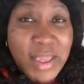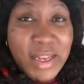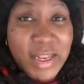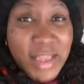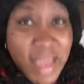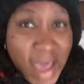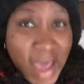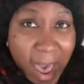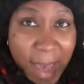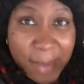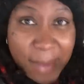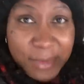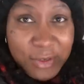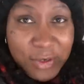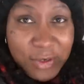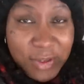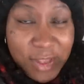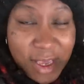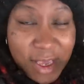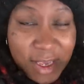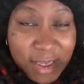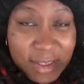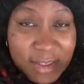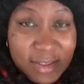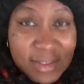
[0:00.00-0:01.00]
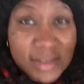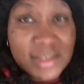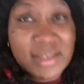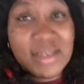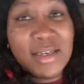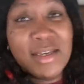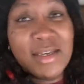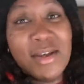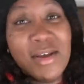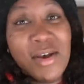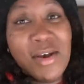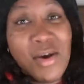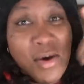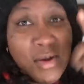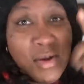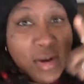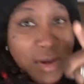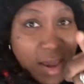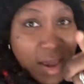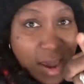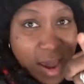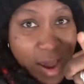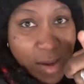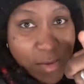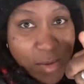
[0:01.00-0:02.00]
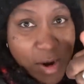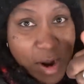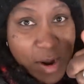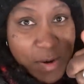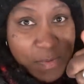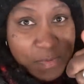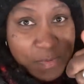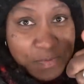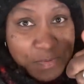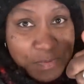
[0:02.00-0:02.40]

can capture this on camera.